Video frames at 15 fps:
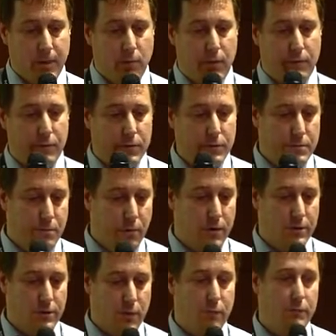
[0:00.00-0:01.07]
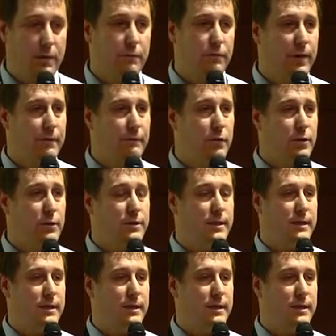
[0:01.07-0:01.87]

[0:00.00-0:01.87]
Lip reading: We have used modern software frameworks,